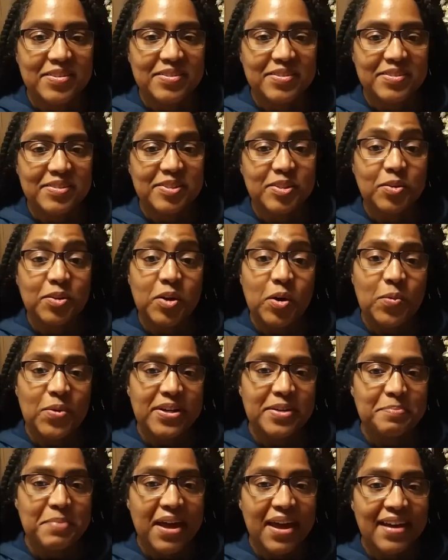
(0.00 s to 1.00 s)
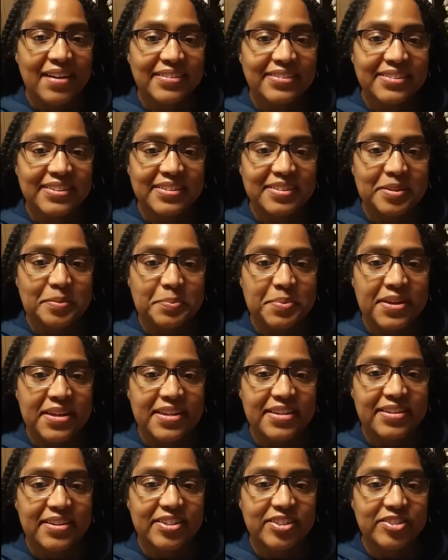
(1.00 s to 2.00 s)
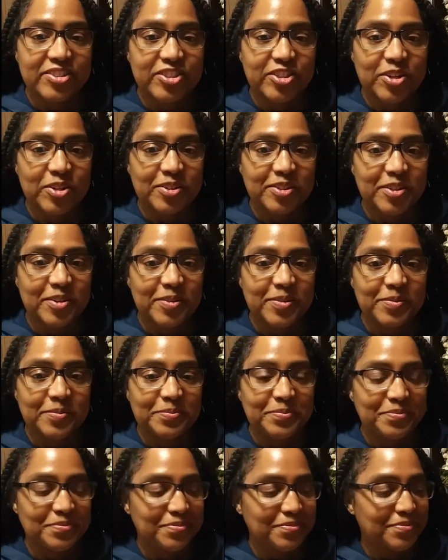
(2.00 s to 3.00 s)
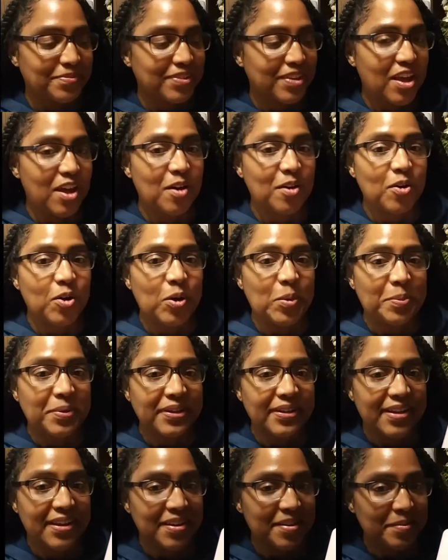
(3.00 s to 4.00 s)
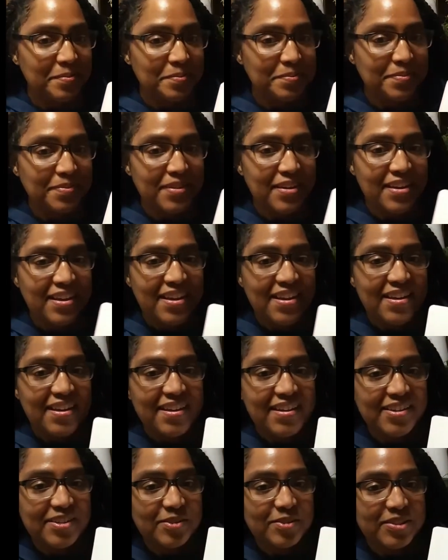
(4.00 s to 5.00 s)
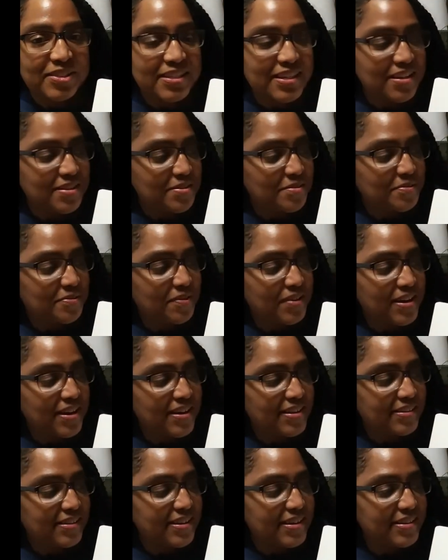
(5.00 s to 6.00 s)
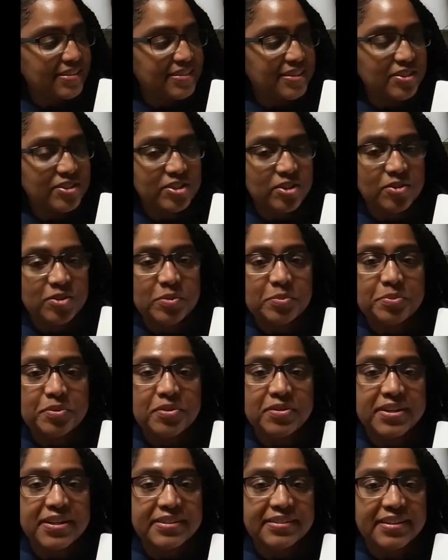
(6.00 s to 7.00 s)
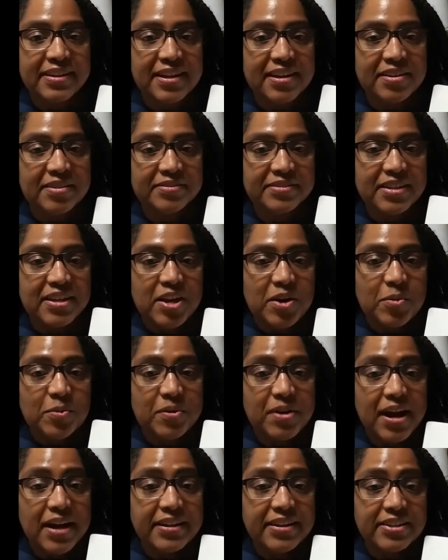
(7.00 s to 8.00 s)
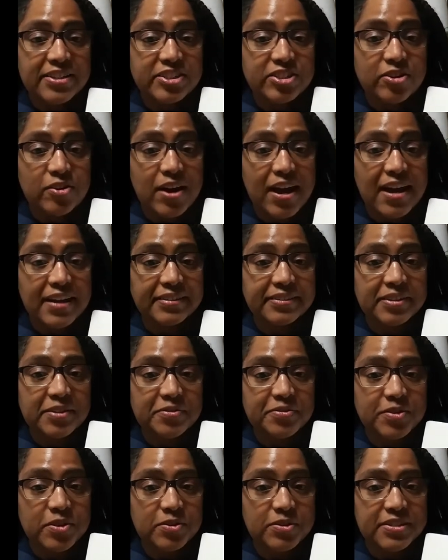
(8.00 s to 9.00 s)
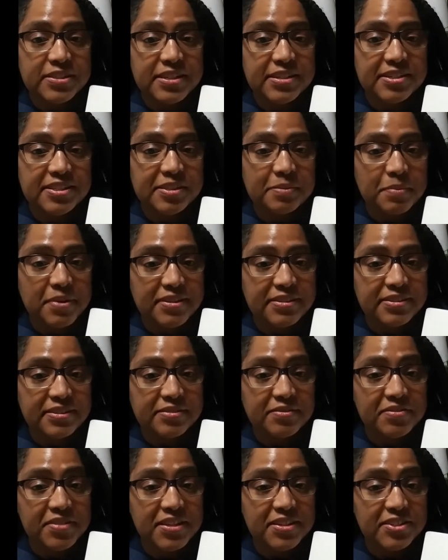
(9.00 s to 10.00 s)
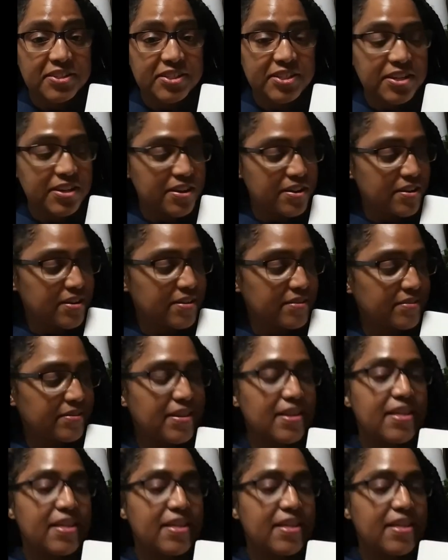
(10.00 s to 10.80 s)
So going back to the pink journal, I'll open it up, and you see in the front, it's a journal broken down where I can track the first 6 months of this year.